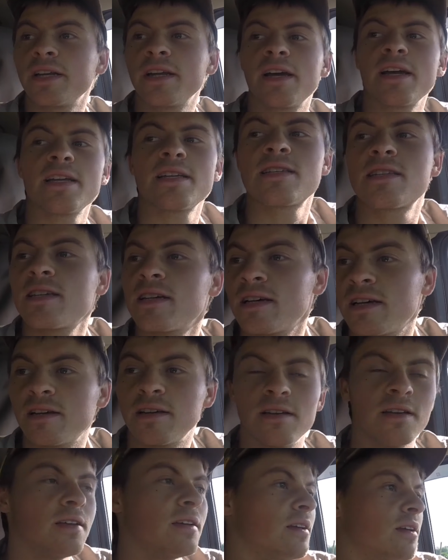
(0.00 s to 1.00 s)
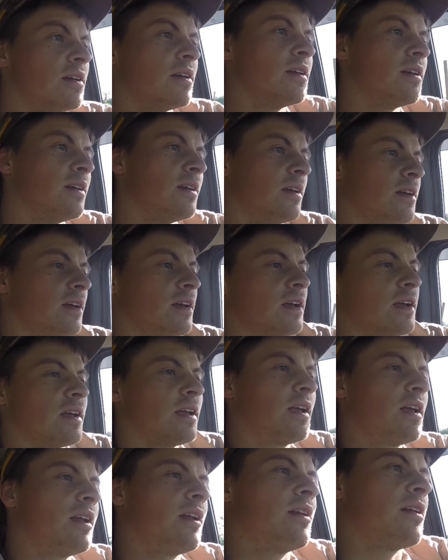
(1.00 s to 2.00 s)
nice to
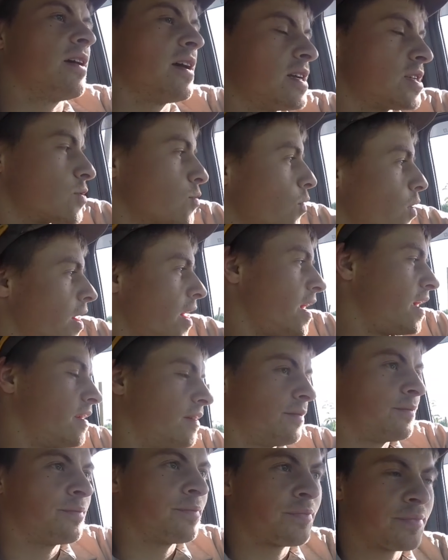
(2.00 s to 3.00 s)
get a nice rain.